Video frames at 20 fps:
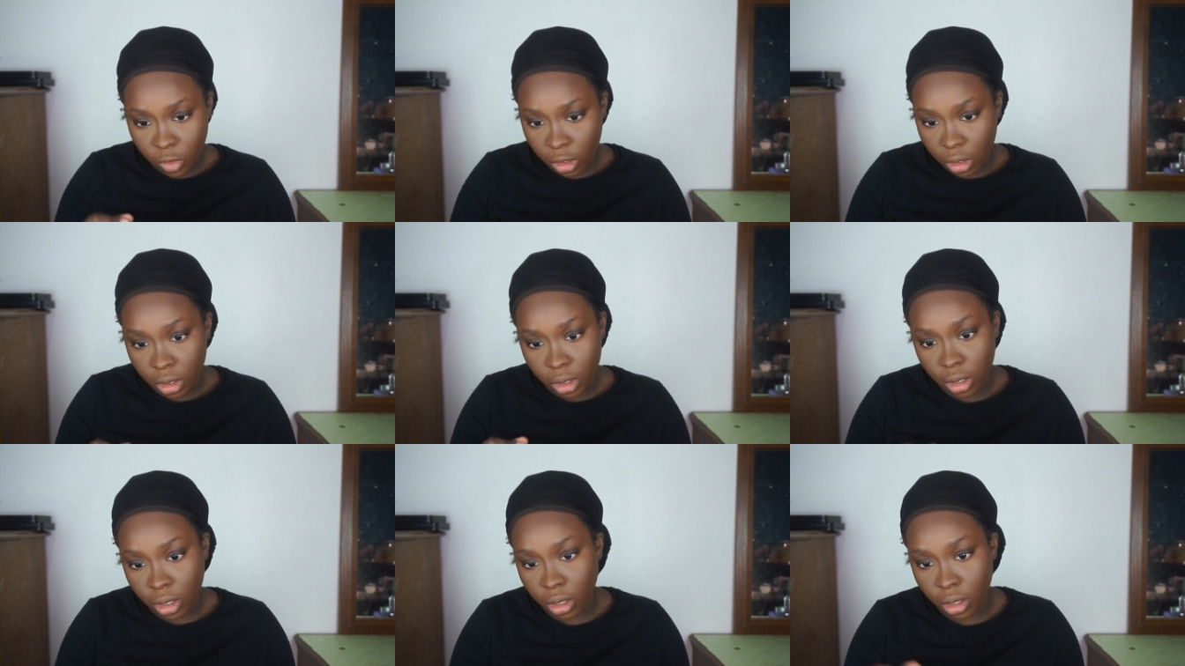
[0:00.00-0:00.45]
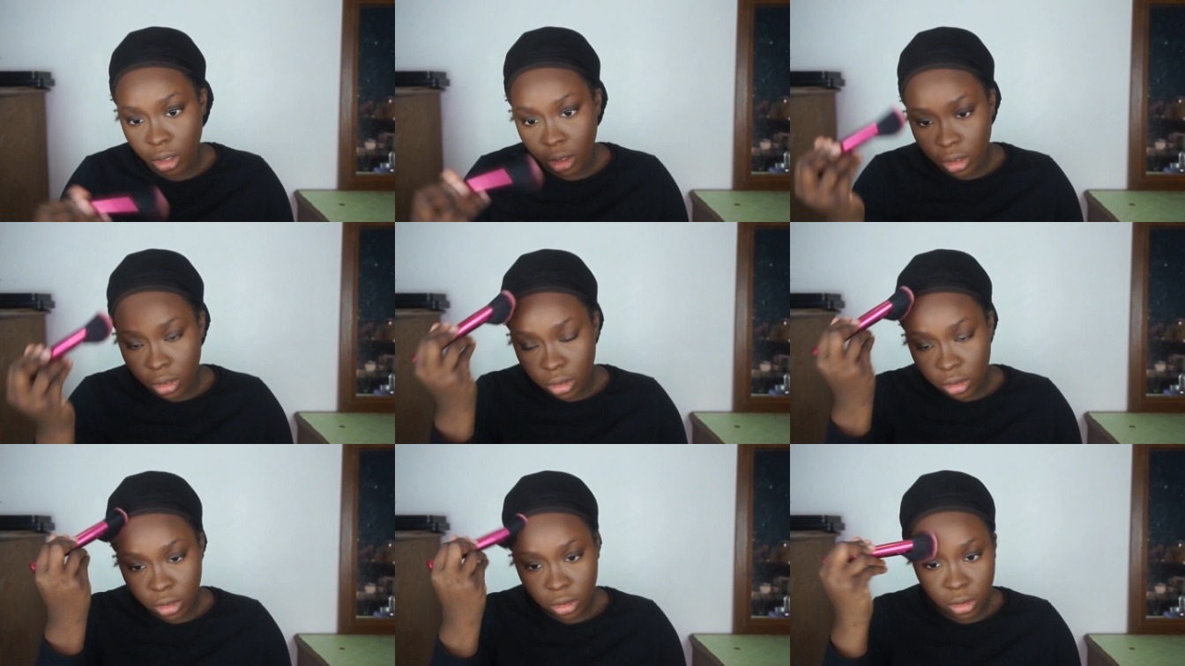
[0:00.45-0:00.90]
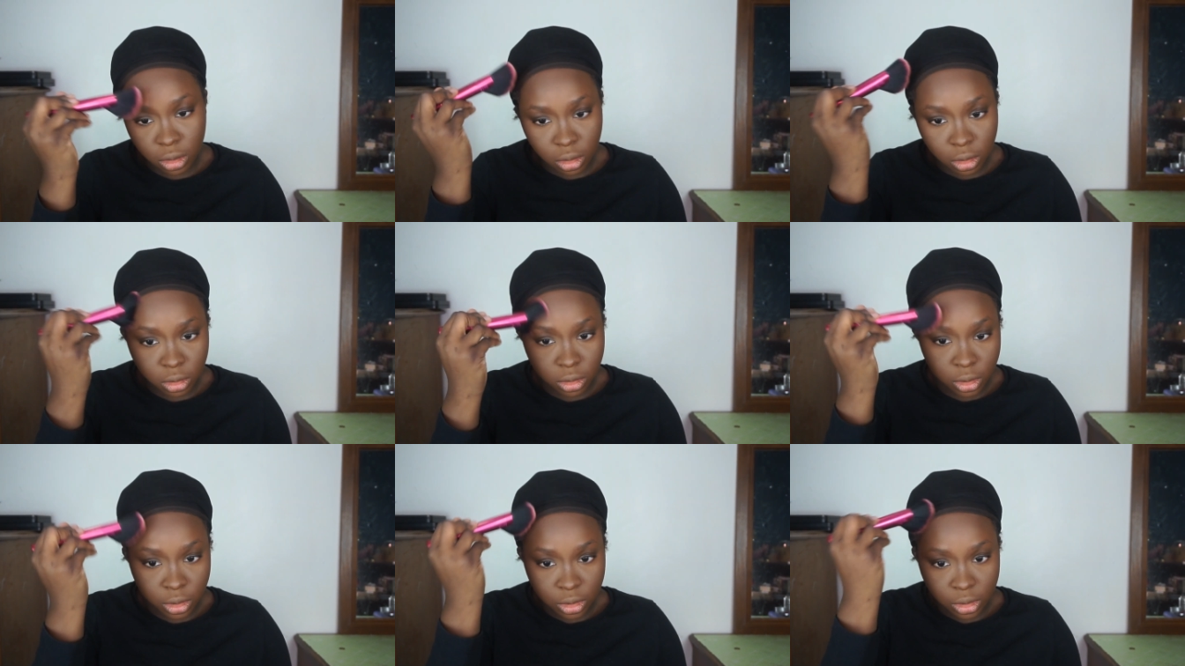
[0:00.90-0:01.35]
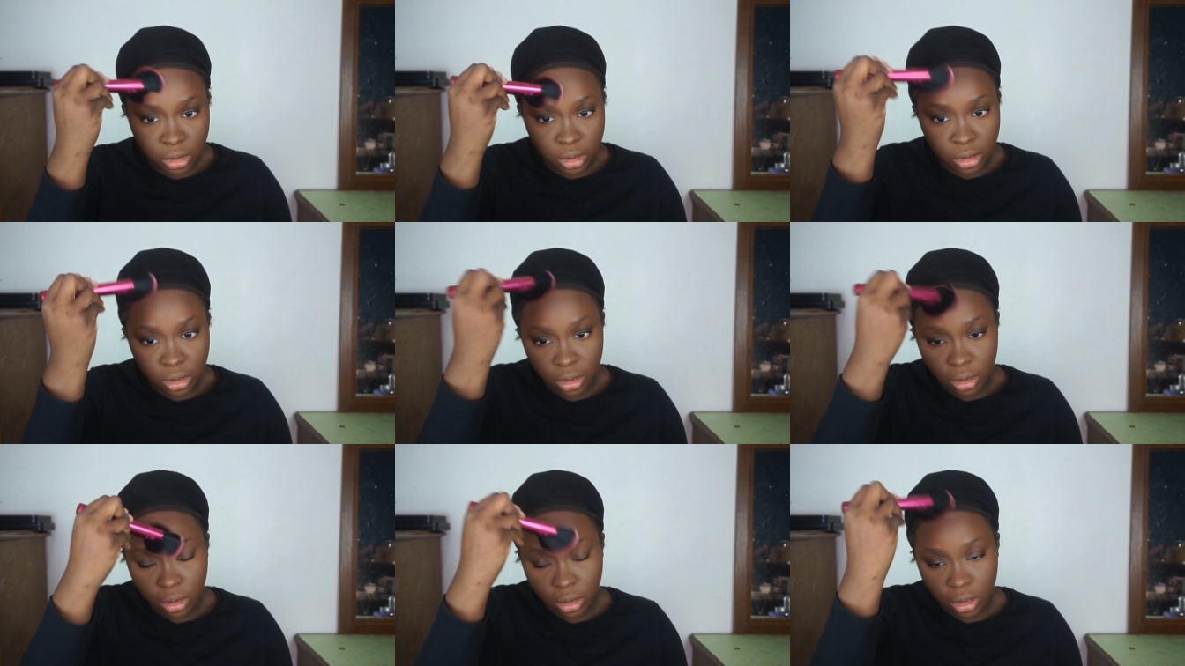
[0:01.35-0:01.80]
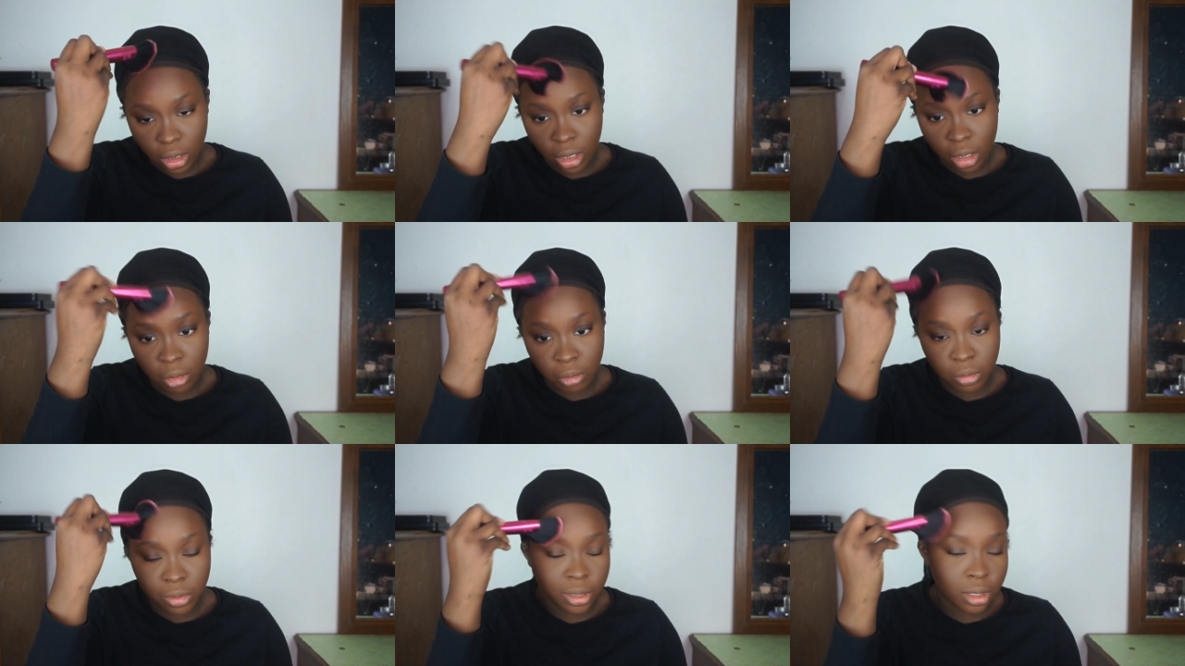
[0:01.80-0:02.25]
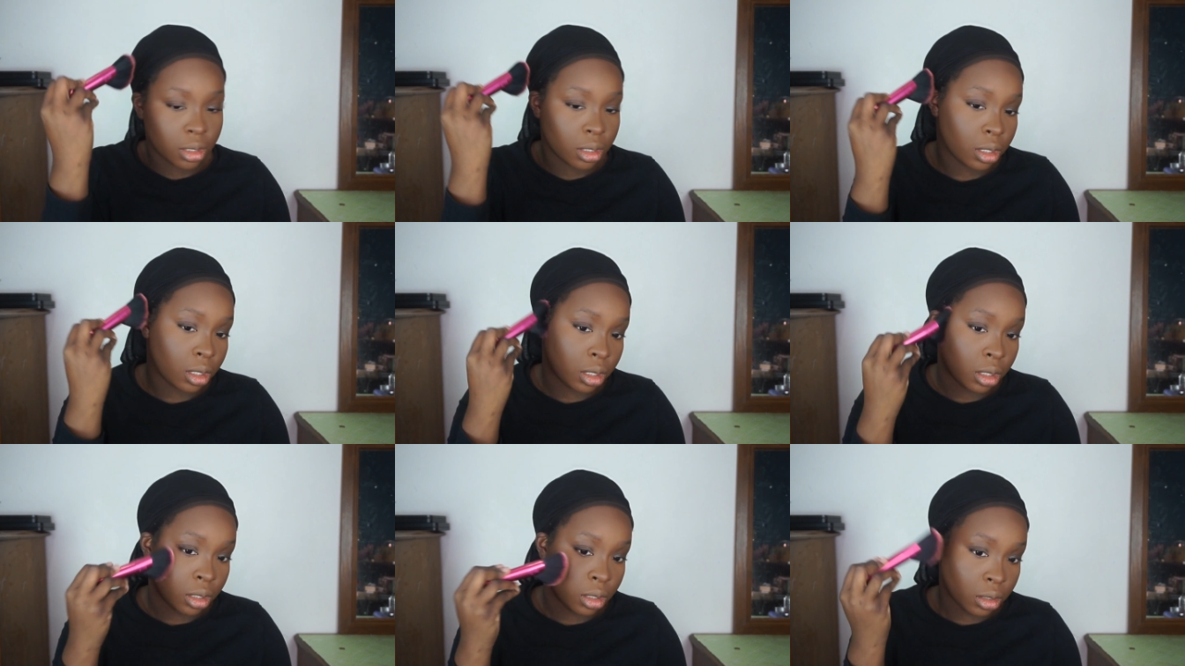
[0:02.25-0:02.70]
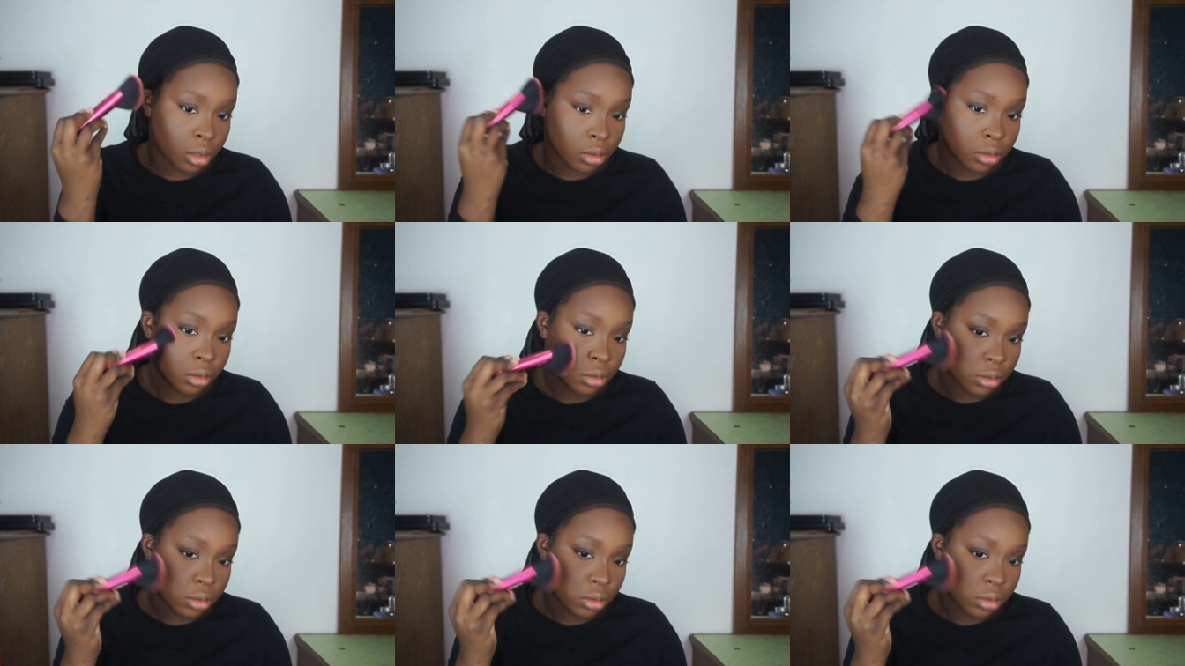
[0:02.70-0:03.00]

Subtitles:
Again, this is the same thing